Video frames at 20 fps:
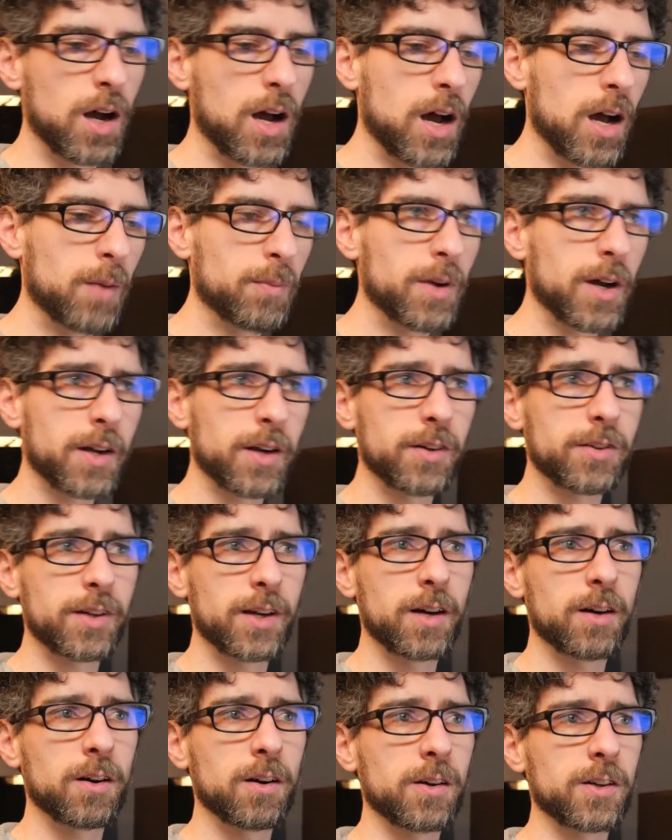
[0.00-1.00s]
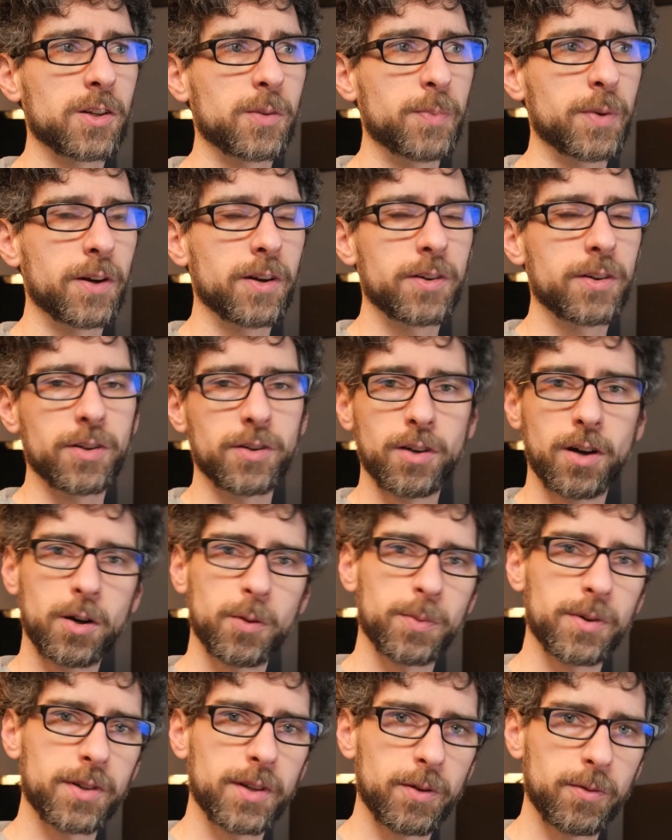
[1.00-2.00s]
I'm not going to say our experience is
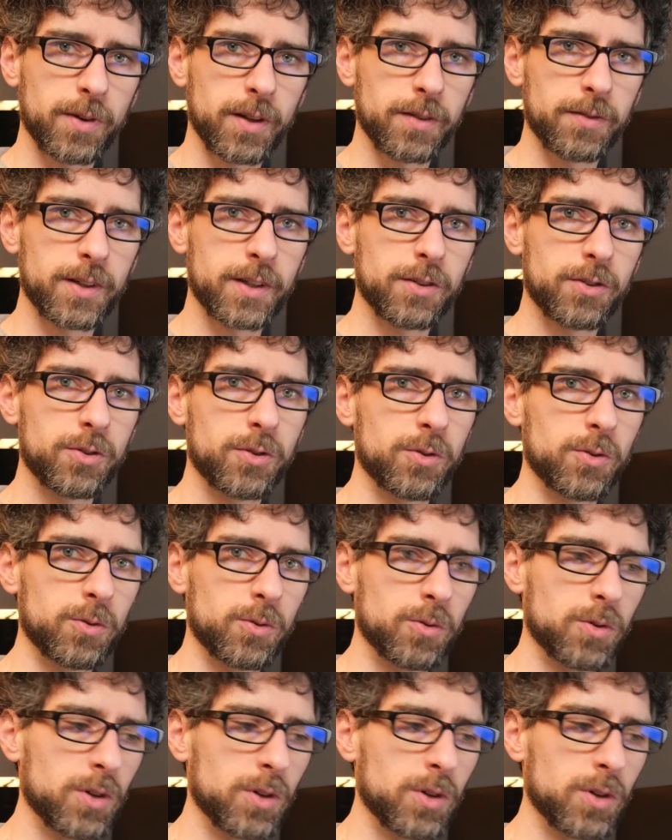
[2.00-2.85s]
100% relevant to